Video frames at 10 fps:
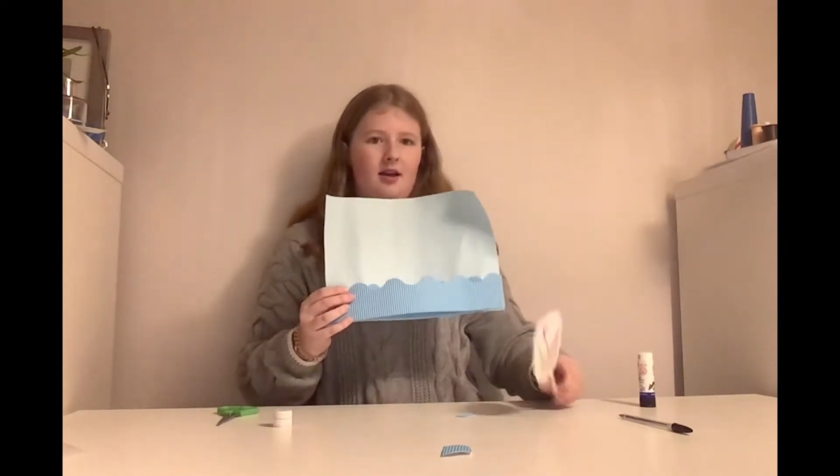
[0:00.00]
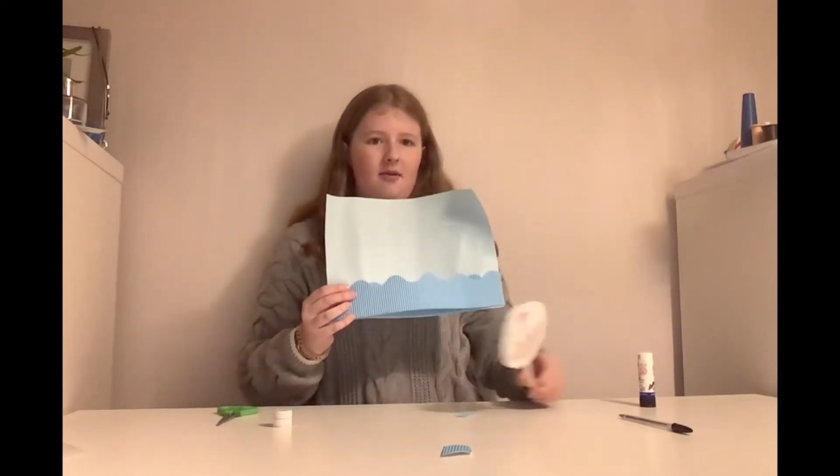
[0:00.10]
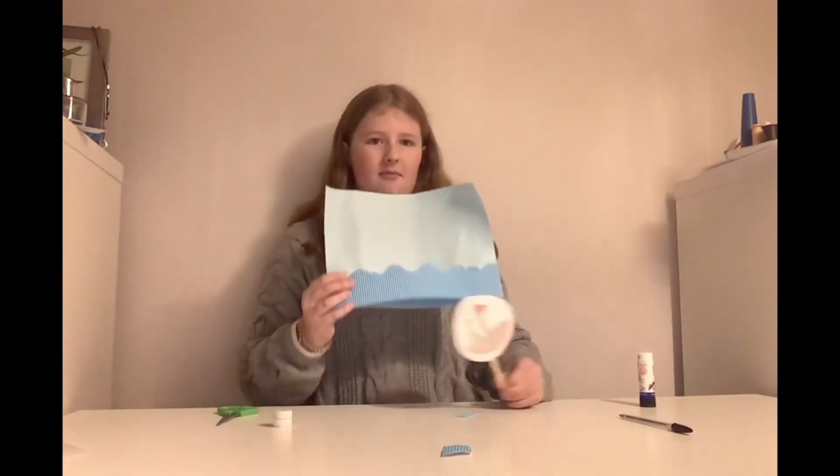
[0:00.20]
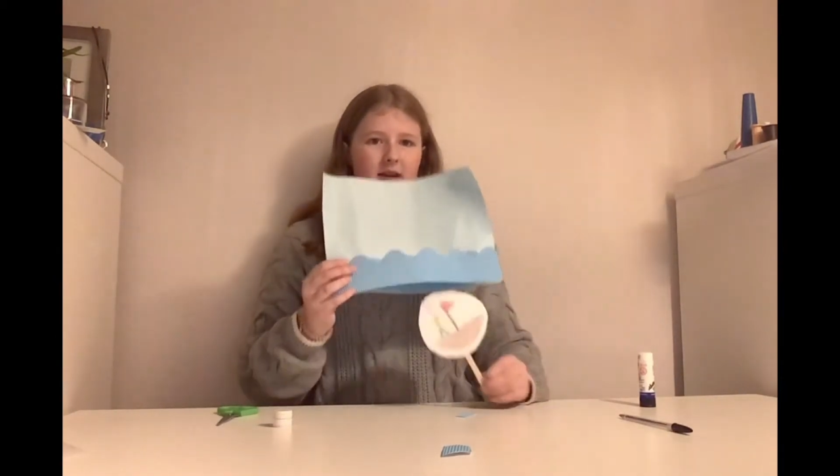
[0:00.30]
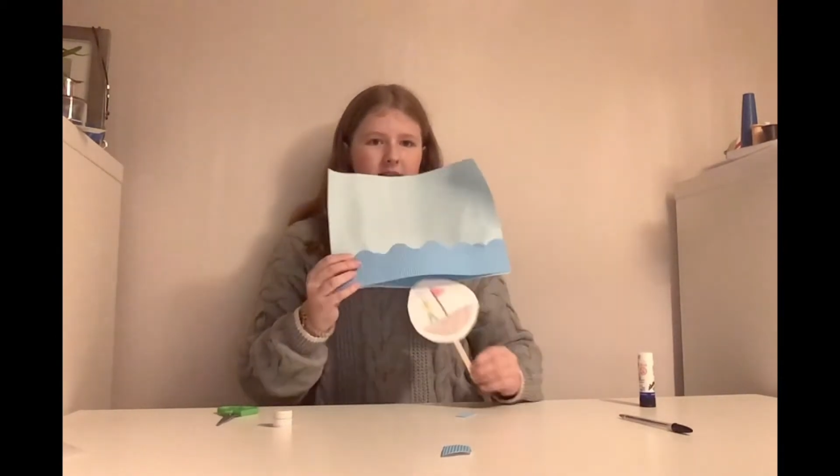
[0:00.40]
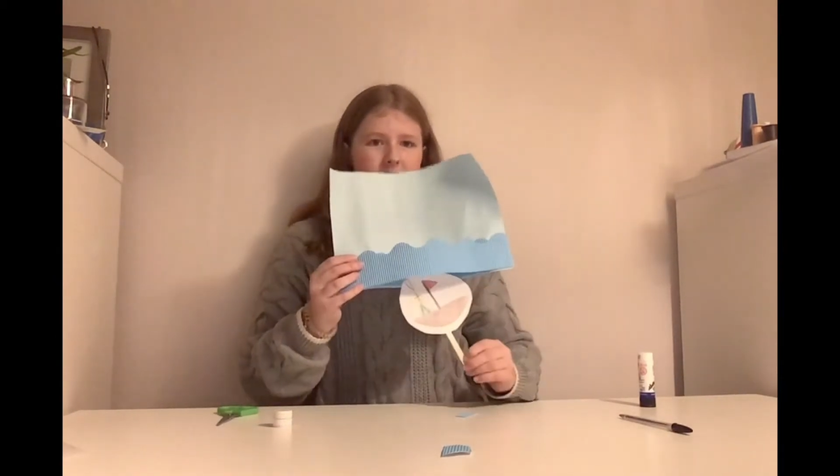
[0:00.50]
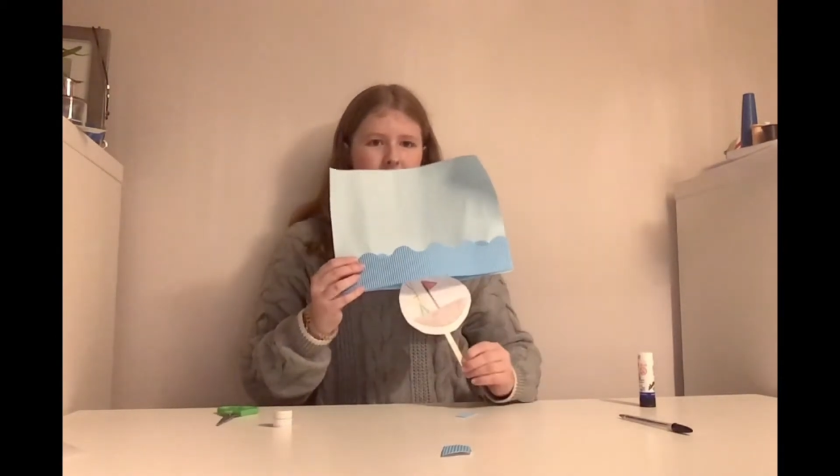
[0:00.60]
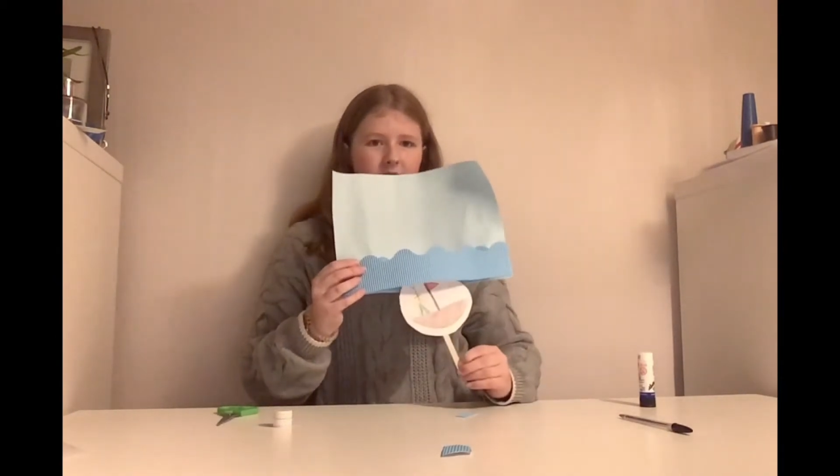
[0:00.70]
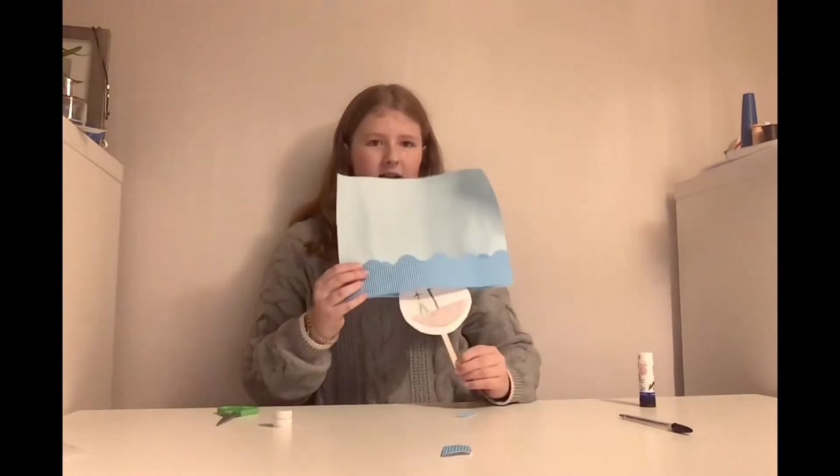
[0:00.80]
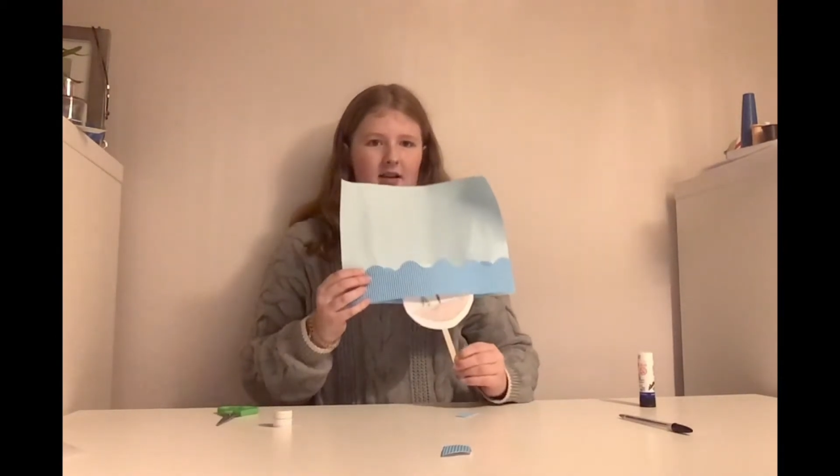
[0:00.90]
makes it
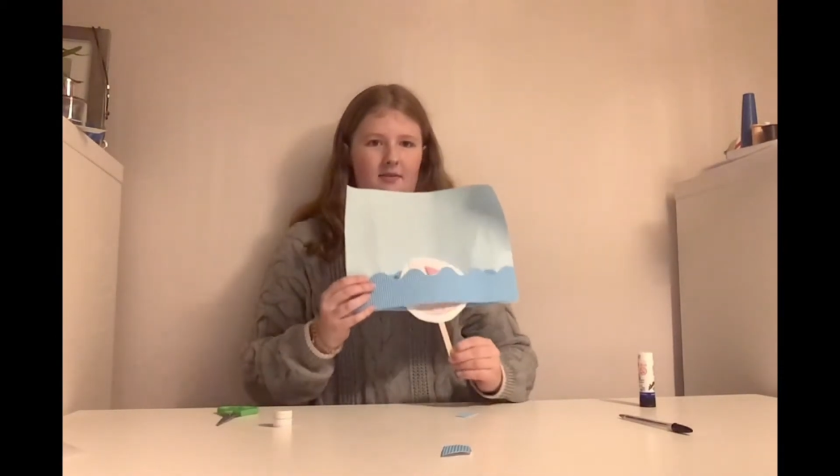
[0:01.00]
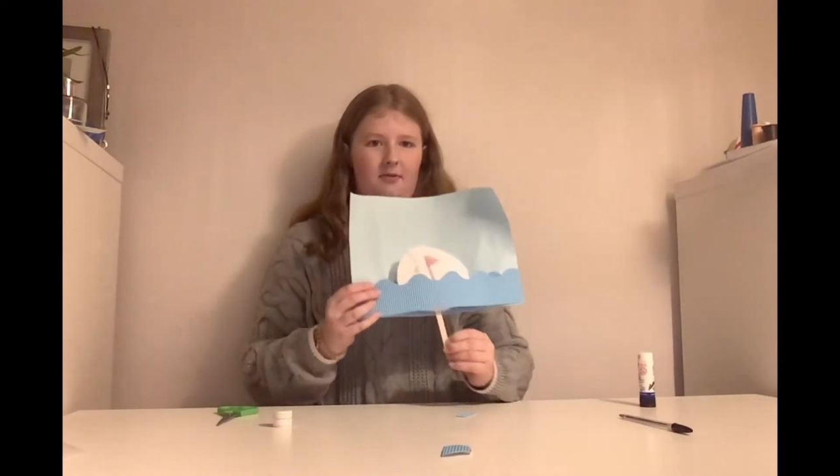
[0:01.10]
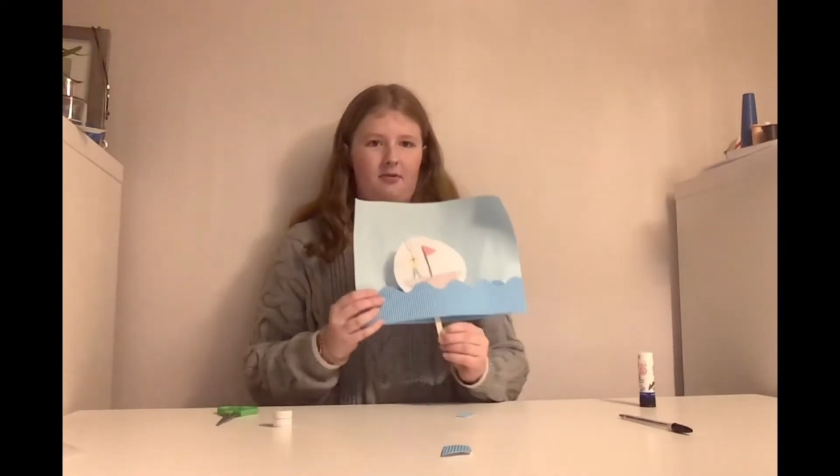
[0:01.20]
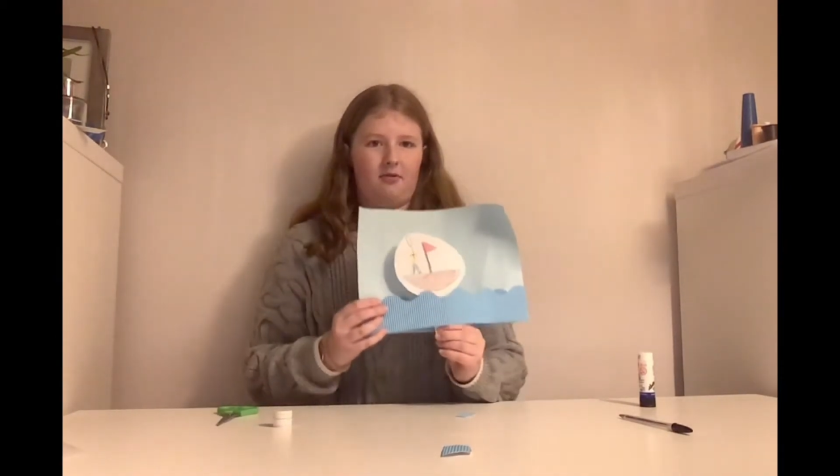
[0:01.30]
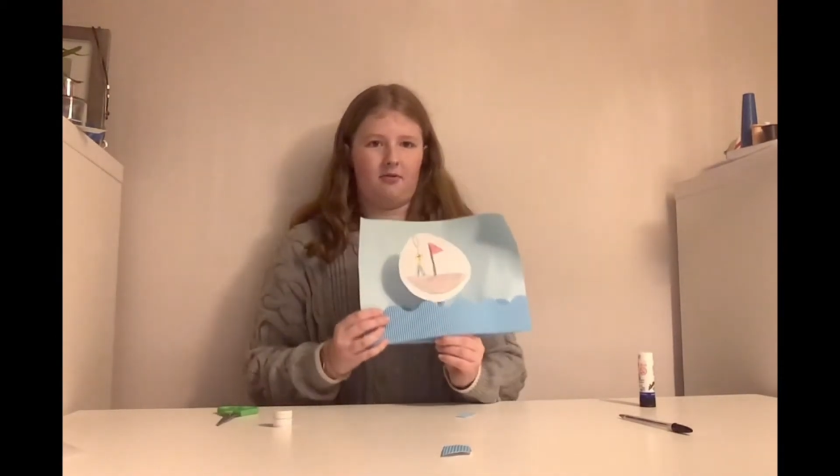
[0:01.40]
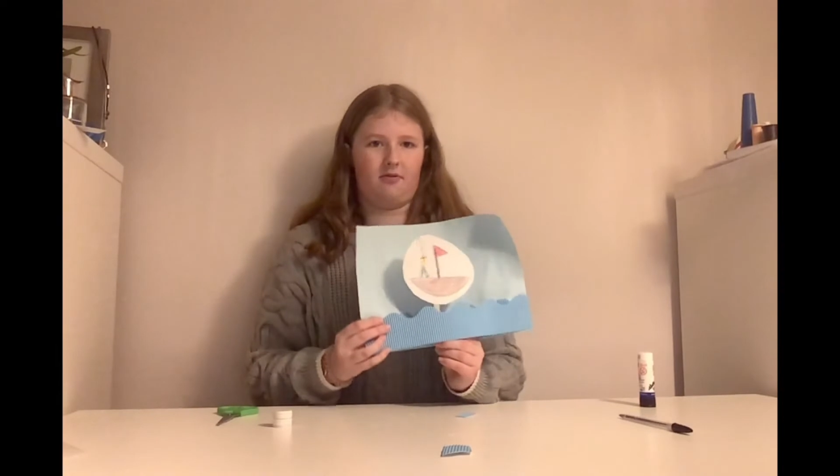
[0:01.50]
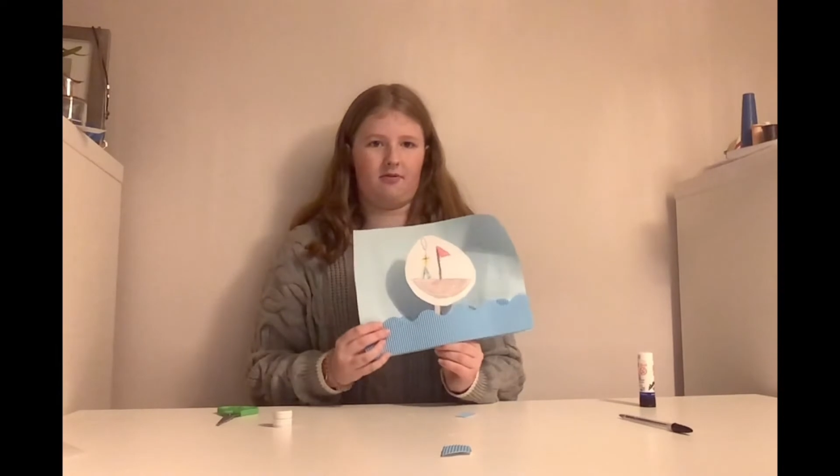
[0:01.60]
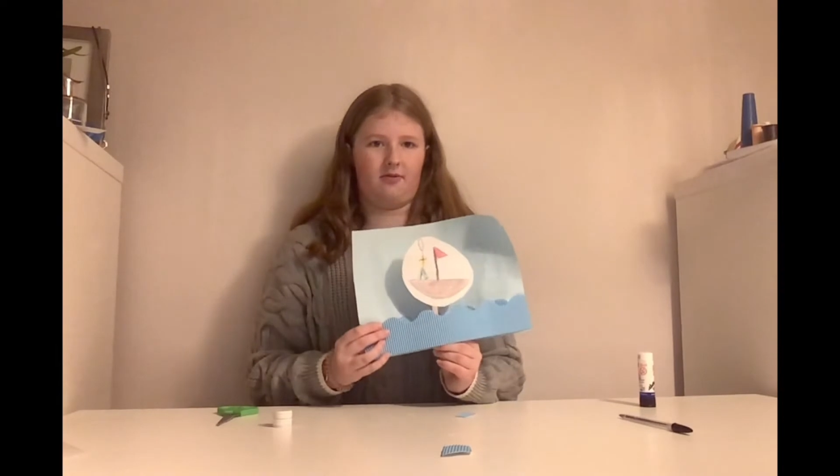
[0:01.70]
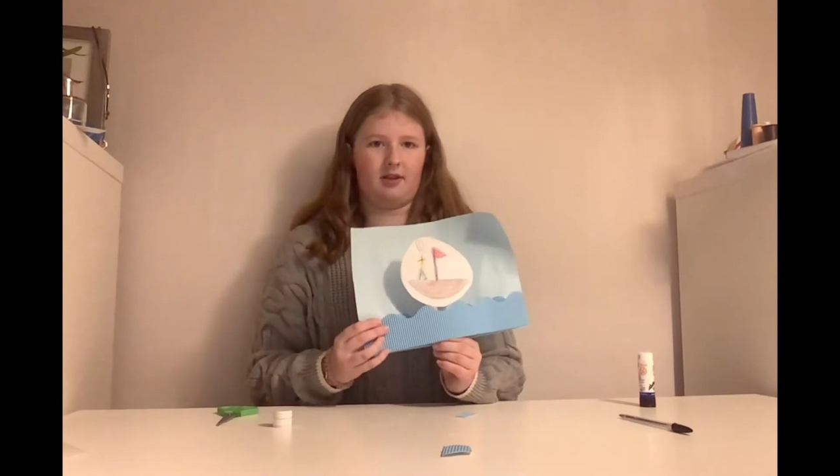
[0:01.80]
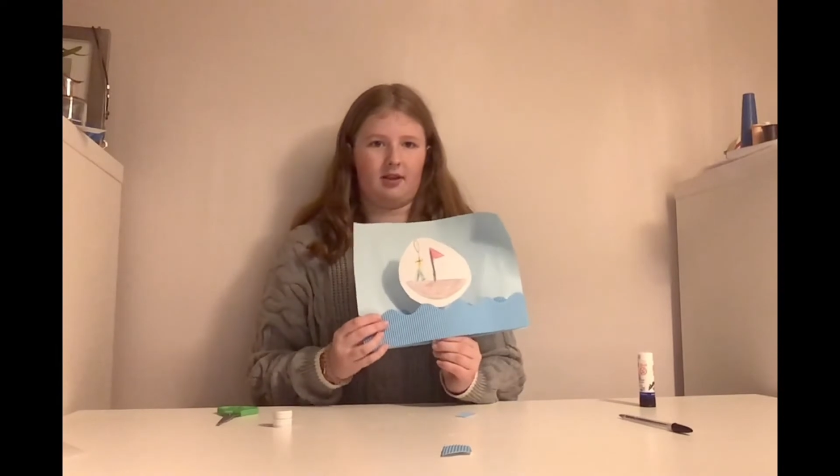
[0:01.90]
available for